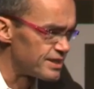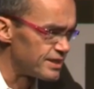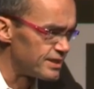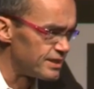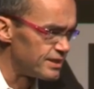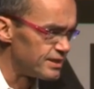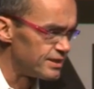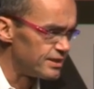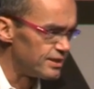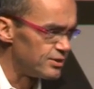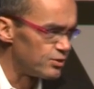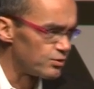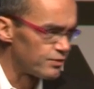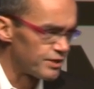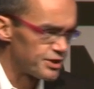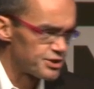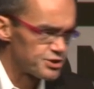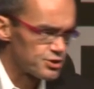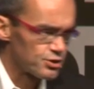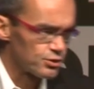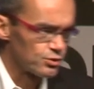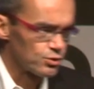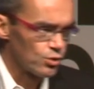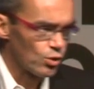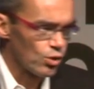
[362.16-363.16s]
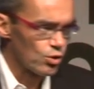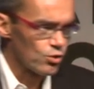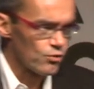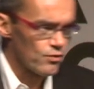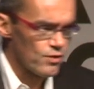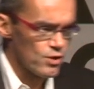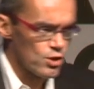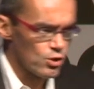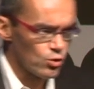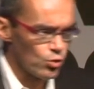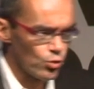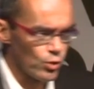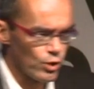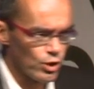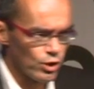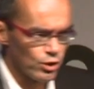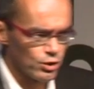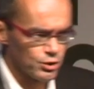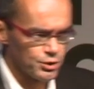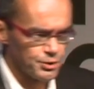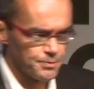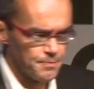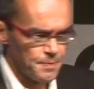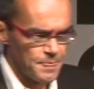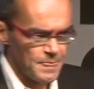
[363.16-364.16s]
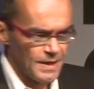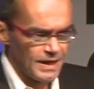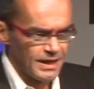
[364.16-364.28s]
the innovation all over the world.